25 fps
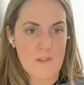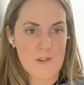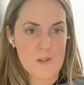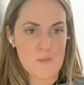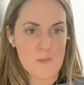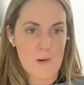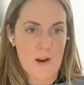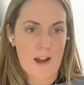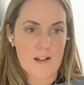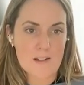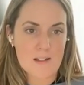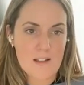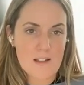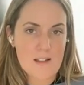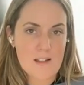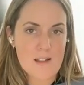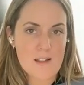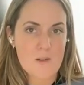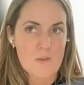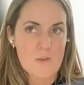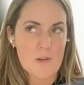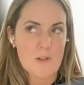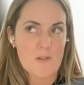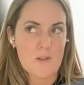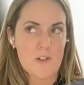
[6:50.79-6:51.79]
this practice
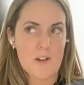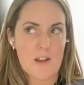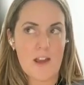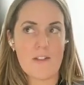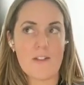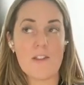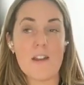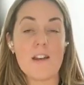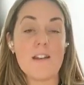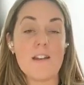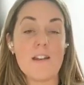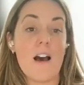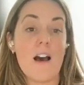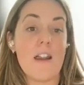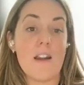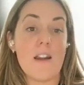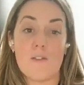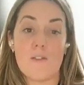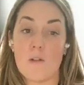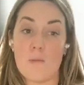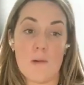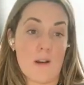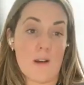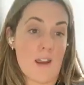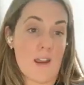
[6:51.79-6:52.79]
that we forget that not
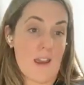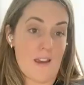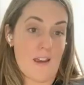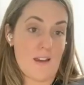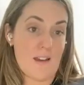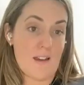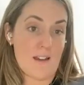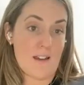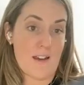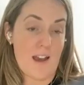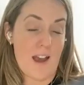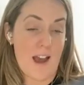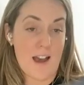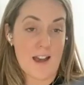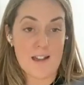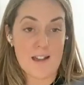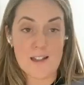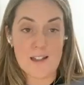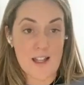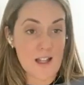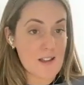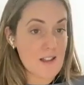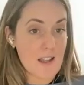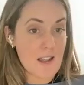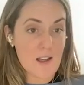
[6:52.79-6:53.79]
everybody has
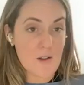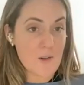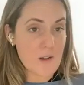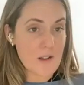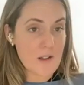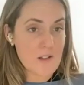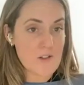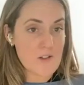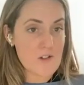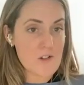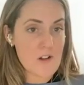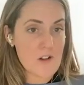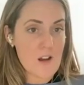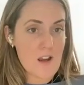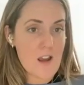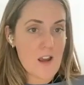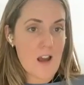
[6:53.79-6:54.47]
that language